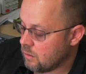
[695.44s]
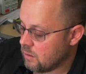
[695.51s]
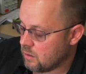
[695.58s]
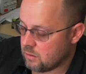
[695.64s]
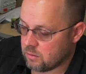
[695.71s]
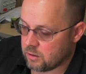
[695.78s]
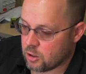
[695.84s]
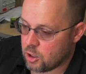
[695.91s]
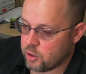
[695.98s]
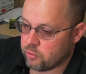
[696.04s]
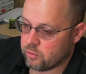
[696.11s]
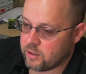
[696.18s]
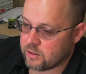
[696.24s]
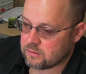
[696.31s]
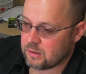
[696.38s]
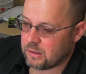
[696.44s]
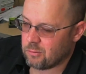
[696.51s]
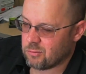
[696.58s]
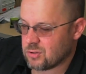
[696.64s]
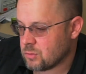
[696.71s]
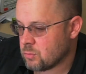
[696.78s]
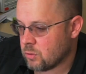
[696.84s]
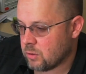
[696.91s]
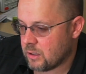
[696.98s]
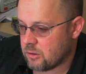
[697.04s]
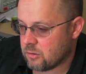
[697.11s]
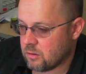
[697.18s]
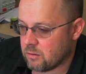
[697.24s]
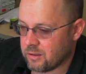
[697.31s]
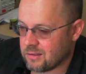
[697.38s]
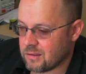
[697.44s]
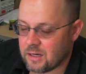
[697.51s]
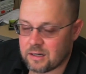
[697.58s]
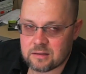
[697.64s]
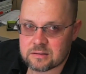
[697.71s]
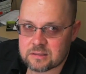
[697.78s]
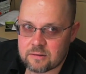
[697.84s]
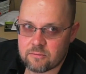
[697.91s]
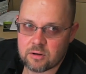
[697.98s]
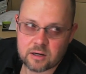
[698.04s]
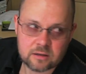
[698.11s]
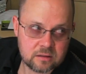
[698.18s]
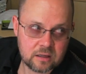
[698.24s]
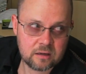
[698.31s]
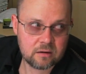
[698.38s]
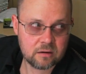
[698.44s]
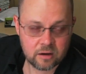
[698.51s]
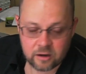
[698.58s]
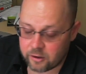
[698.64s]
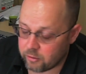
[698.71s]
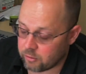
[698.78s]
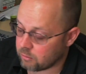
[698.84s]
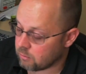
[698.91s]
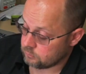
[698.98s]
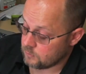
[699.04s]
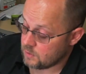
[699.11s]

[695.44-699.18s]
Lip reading: and then like 100 octane, which is really anything like 97 octane and higher.